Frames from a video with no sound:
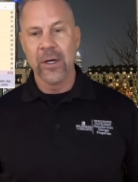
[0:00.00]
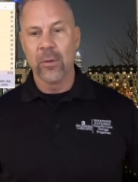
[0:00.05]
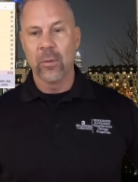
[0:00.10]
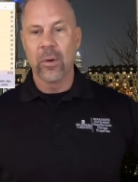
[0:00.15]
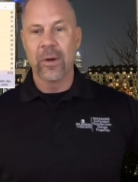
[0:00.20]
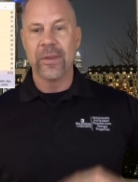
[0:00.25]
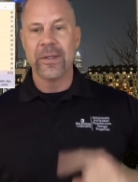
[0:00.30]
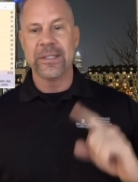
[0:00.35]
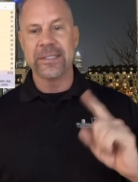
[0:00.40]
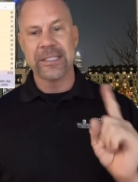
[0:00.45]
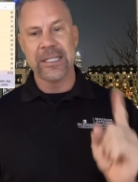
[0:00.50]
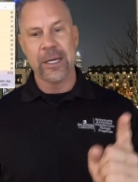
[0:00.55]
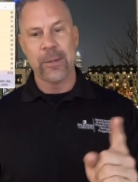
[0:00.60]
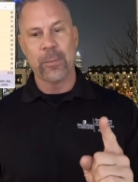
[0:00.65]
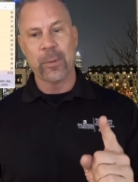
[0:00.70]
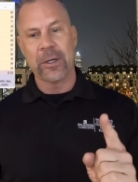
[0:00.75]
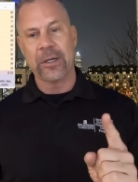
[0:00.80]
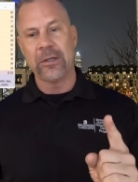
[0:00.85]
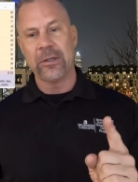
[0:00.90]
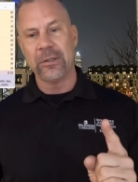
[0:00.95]
where the
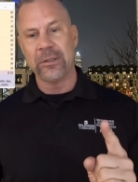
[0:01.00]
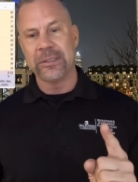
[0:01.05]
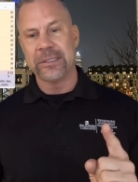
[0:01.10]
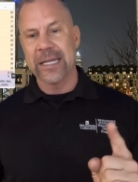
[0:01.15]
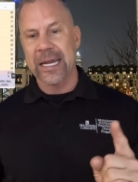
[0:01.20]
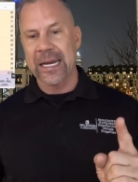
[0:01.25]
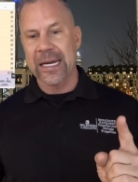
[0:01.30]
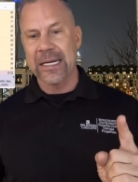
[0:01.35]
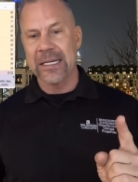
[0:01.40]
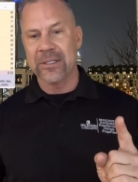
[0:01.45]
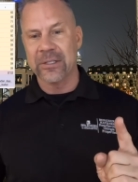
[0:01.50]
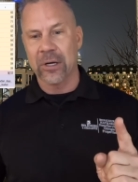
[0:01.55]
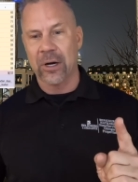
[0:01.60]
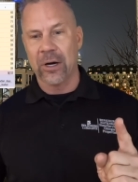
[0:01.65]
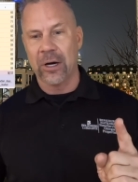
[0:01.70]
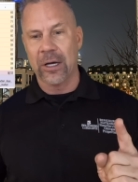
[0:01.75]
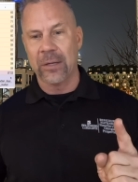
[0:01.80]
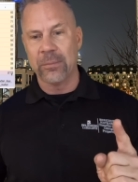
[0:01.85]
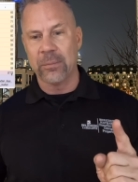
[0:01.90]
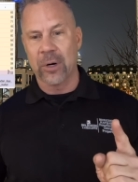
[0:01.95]
typical days
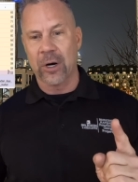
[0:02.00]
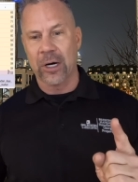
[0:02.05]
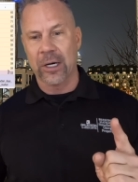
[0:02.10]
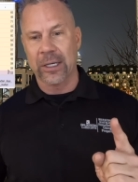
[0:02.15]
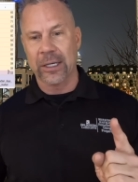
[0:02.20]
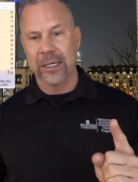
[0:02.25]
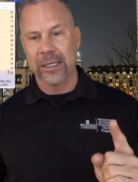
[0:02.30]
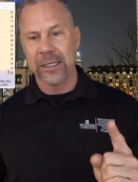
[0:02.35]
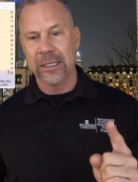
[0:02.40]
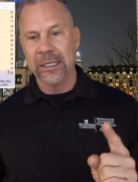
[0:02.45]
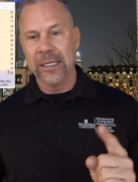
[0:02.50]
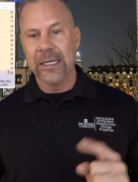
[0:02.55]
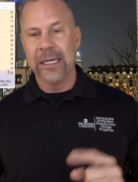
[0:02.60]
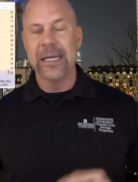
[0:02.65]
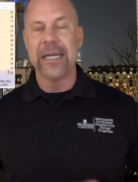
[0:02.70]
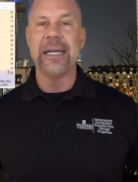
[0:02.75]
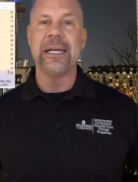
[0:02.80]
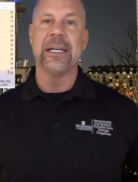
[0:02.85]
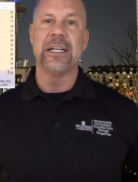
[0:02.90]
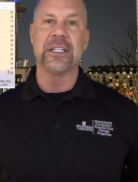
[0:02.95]
on market
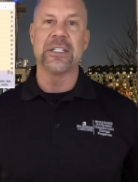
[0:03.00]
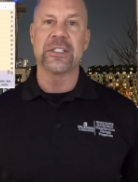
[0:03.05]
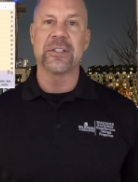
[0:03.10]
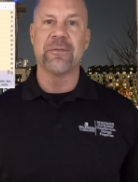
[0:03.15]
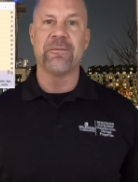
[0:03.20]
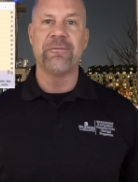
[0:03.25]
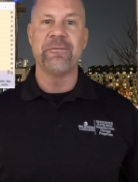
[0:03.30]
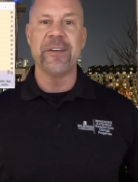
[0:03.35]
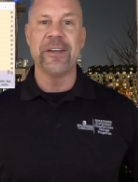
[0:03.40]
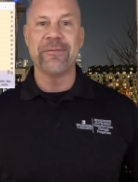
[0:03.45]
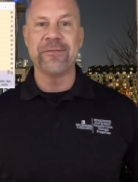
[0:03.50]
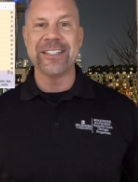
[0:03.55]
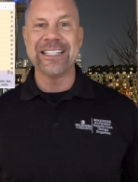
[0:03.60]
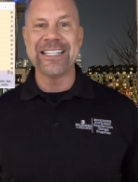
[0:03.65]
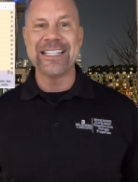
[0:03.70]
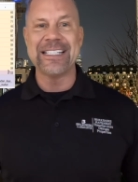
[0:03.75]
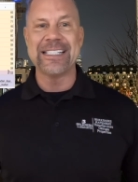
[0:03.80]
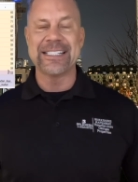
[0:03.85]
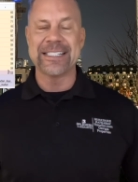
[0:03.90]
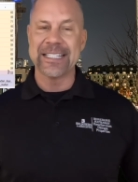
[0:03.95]
is
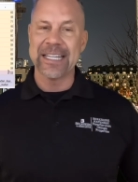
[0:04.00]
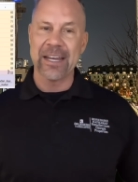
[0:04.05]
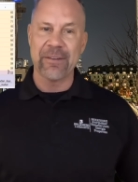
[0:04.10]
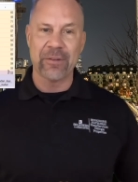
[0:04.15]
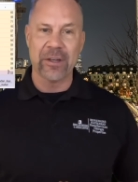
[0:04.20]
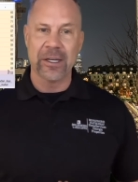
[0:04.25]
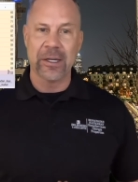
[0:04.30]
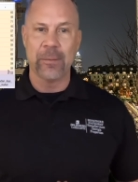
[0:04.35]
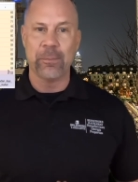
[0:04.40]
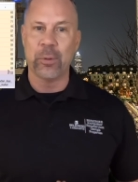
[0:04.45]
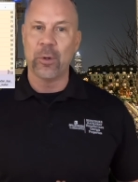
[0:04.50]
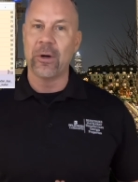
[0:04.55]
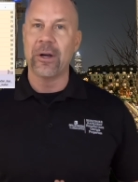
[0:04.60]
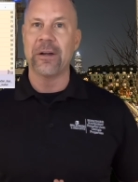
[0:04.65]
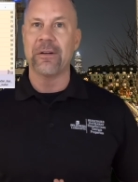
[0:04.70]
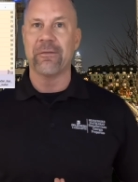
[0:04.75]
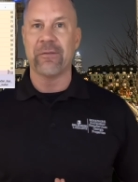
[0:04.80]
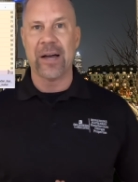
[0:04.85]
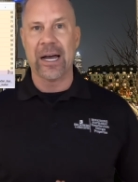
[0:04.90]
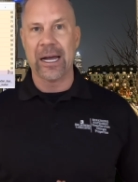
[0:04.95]

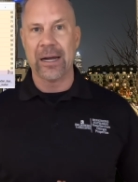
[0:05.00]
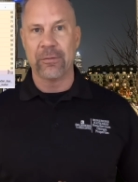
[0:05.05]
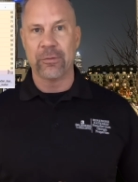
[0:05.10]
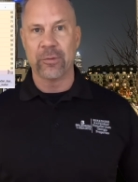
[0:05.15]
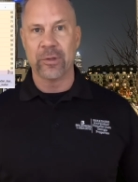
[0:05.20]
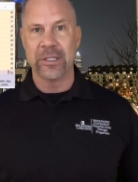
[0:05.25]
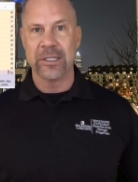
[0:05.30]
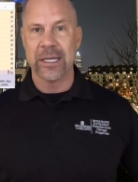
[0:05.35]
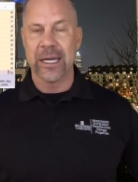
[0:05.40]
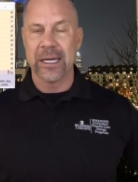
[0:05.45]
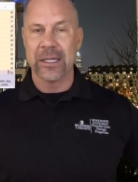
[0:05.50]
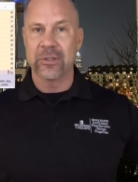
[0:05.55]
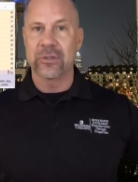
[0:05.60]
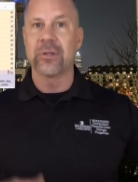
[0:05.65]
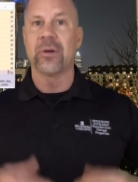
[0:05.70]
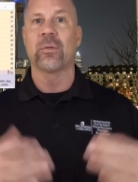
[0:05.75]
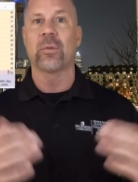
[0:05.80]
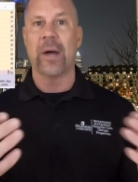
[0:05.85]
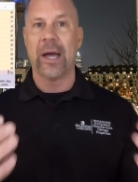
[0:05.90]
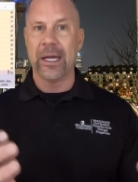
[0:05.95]
57.53 days,
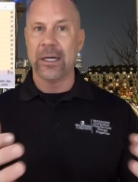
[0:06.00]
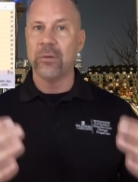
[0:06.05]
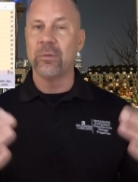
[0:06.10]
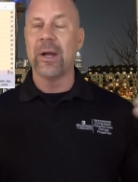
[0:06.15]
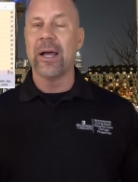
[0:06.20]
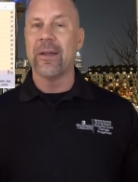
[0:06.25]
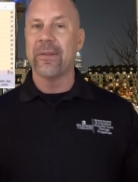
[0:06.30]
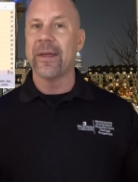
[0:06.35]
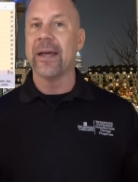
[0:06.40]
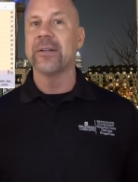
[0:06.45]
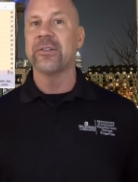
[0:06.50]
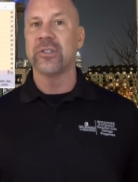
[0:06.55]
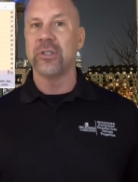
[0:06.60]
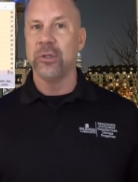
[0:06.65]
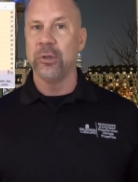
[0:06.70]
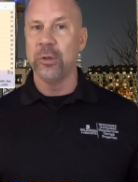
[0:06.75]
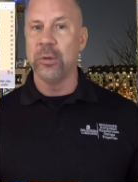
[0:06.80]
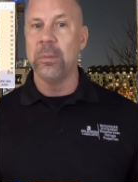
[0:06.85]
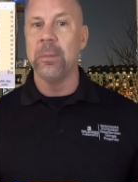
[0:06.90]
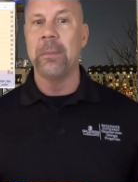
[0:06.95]
so right around that
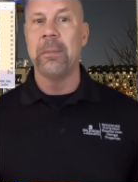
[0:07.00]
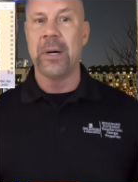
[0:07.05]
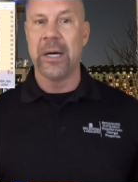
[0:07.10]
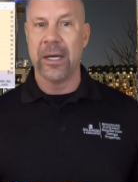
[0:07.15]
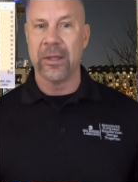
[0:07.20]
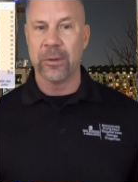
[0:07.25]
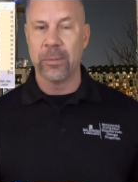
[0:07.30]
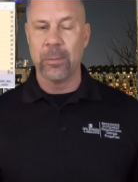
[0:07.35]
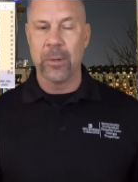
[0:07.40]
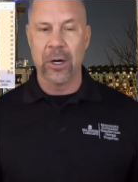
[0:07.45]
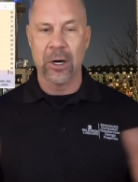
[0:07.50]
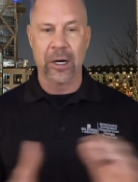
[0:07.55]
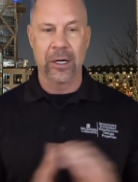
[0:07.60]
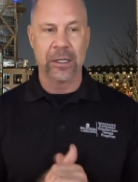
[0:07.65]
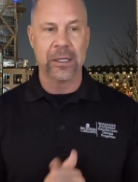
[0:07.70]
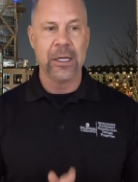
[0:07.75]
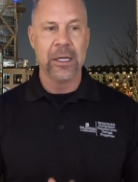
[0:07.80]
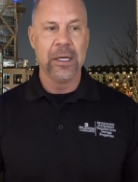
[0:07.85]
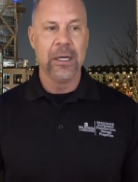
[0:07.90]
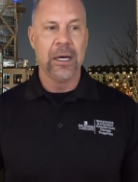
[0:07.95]
two month
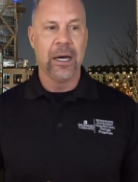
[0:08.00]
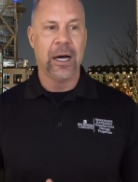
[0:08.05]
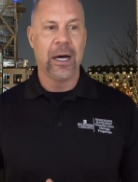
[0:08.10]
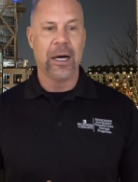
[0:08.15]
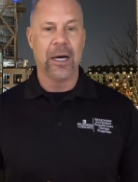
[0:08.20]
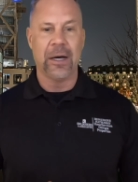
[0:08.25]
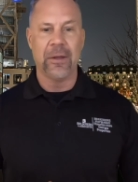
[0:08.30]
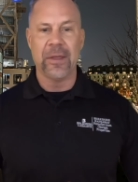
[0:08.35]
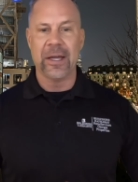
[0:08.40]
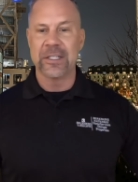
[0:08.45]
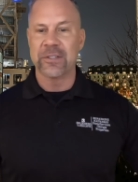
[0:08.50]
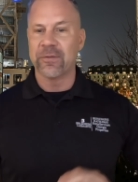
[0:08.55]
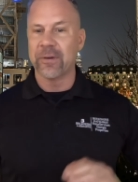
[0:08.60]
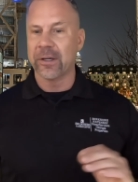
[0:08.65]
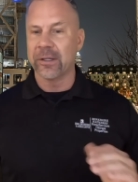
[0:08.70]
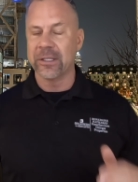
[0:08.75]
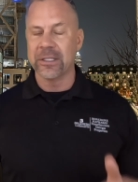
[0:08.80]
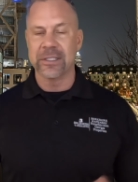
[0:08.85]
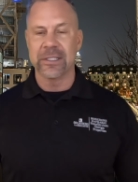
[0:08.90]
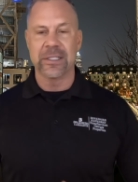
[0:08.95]
mark. Uh, that's
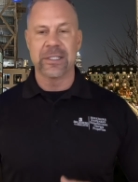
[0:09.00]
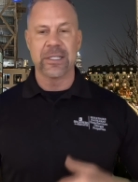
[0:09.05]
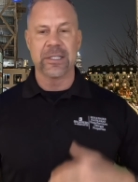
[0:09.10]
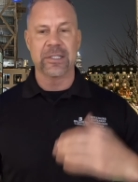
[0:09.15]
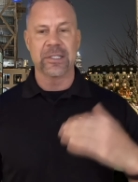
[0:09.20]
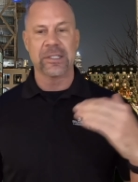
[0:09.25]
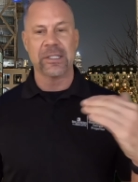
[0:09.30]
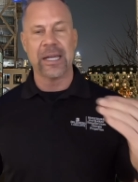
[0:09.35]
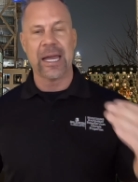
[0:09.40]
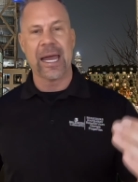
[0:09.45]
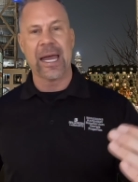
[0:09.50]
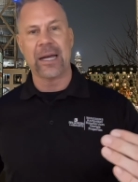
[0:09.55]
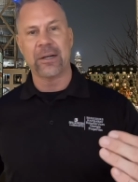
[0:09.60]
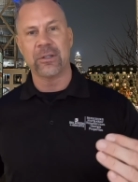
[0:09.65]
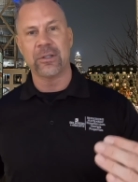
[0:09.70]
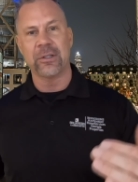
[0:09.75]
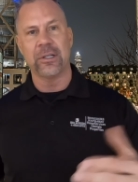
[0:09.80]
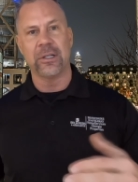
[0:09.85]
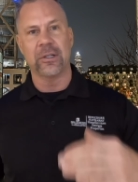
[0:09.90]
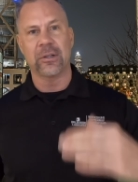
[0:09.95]
fairly statistically
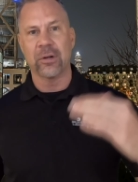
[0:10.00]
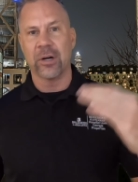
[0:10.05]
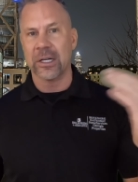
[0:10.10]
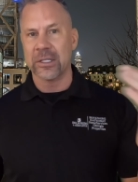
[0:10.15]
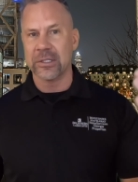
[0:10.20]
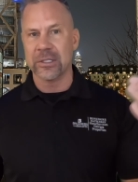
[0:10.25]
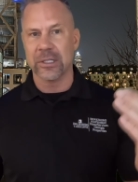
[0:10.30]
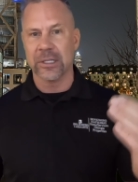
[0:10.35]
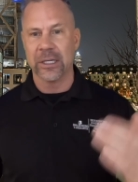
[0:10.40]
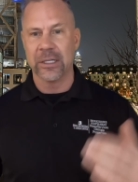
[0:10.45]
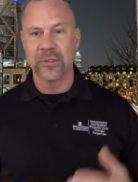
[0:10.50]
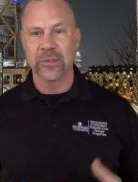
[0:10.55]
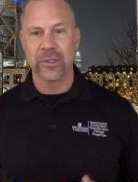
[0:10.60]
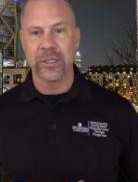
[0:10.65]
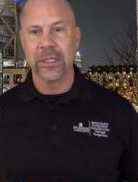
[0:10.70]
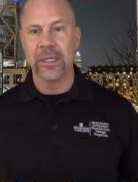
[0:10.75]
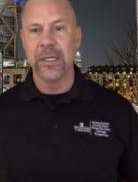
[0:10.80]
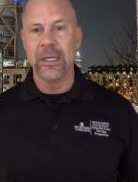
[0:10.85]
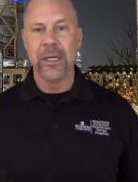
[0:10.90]
accurate across the country.